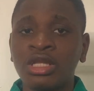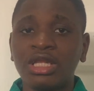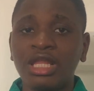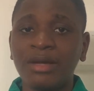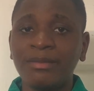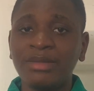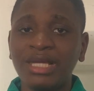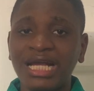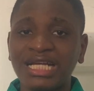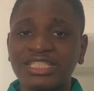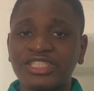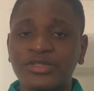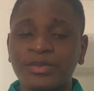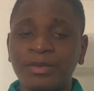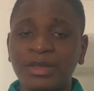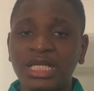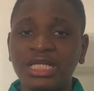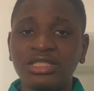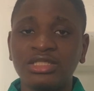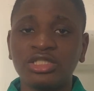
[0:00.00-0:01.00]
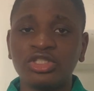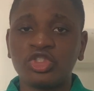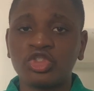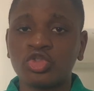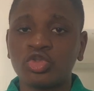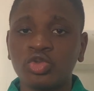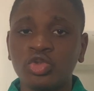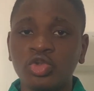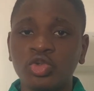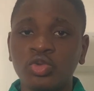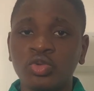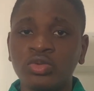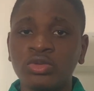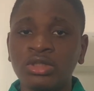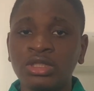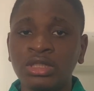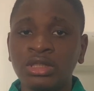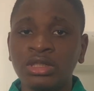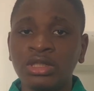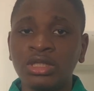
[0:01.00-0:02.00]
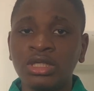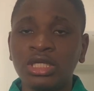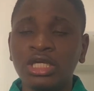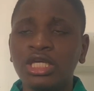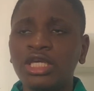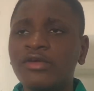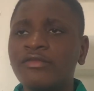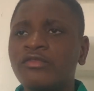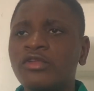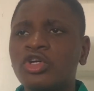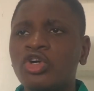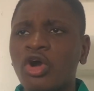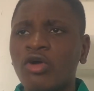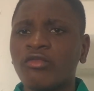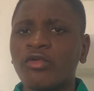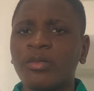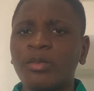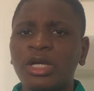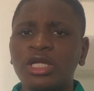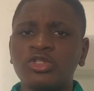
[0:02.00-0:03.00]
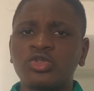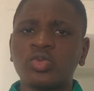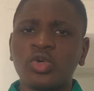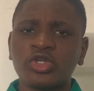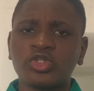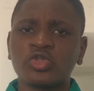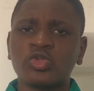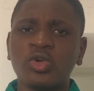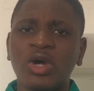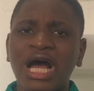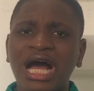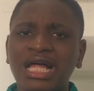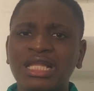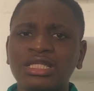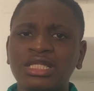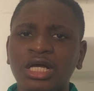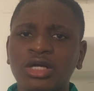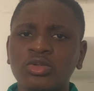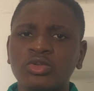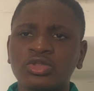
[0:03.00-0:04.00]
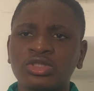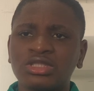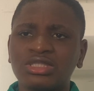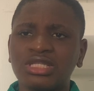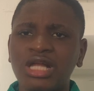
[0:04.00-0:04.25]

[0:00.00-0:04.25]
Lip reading: Let me explain this to you. If the government was to hand out